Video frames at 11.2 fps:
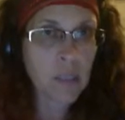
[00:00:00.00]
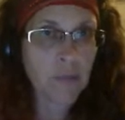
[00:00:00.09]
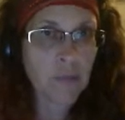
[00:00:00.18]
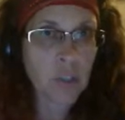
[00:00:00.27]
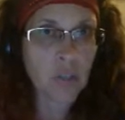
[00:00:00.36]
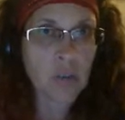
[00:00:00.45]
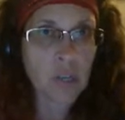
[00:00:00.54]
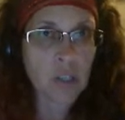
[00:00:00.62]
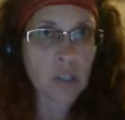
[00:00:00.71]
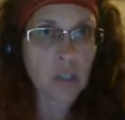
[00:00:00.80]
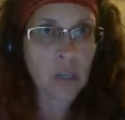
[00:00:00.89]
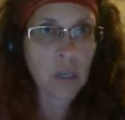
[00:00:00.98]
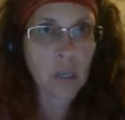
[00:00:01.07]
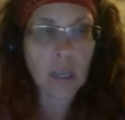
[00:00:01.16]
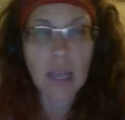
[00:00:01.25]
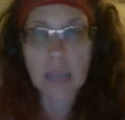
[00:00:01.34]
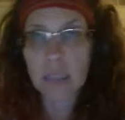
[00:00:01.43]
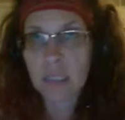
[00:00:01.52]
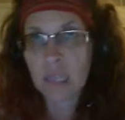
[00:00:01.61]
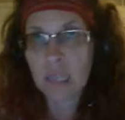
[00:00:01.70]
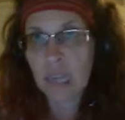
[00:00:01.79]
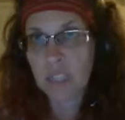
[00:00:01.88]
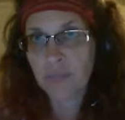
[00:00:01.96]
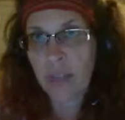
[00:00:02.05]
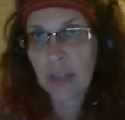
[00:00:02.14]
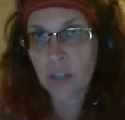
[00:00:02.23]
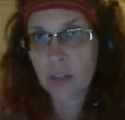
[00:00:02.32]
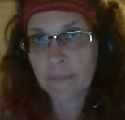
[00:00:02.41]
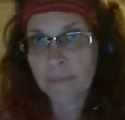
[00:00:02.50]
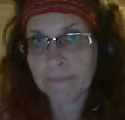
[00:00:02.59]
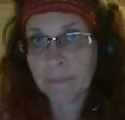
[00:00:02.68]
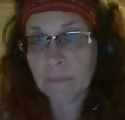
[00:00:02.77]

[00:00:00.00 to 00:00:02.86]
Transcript: frustration and dissatisfaction.